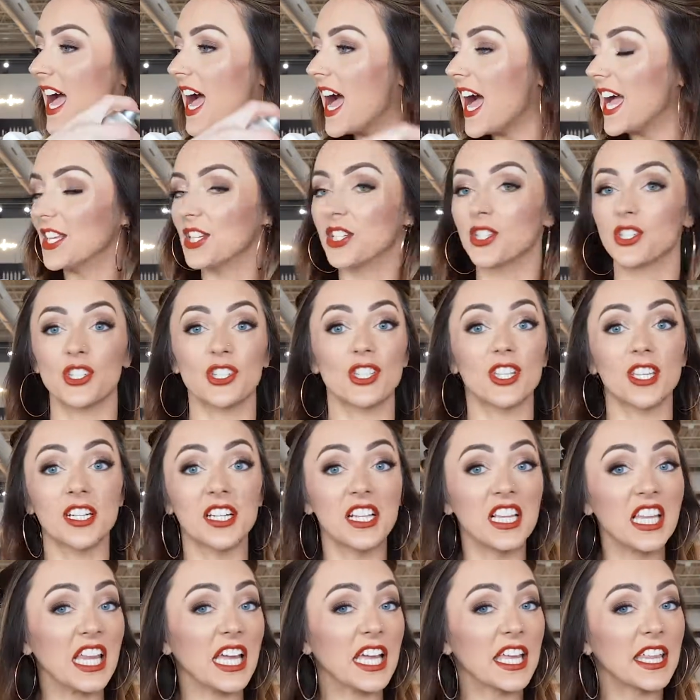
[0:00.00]
and you're just going
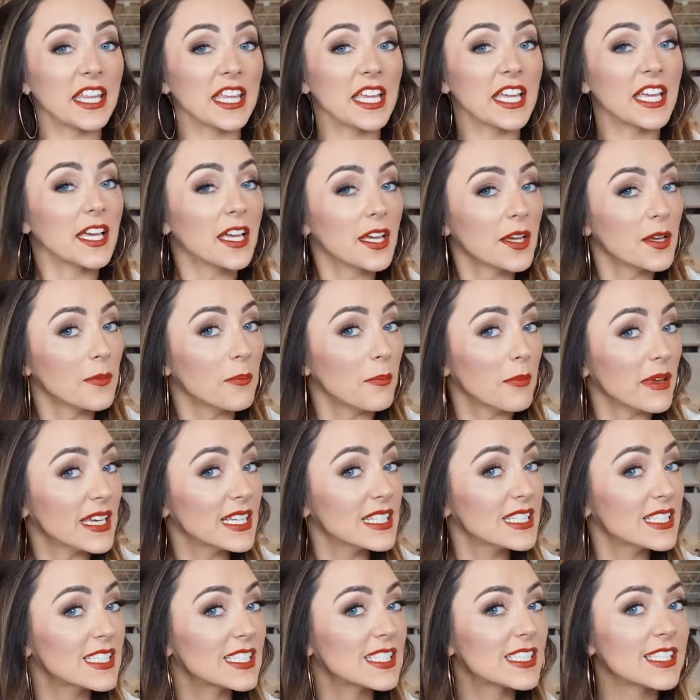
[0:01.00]
to lightly
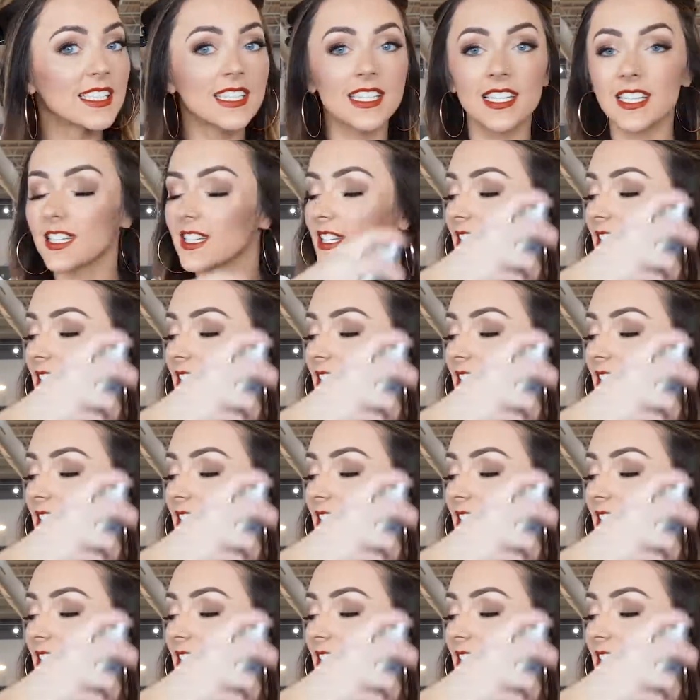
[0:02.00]
mist